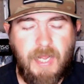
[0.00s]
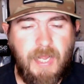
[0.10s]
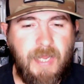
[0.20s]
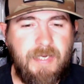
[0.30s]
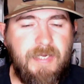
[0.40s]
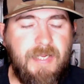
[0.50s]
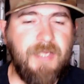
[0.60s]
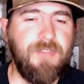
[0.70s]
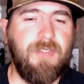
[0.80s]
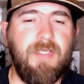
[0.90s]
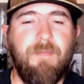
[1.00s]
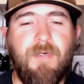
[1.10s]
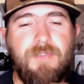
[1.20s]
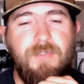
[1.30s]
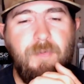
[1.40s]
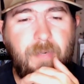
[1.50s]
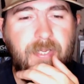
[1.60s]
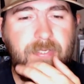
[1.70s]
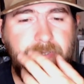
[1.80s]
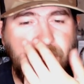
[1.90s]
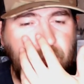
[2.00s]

I need to actually get a bunch of their baits.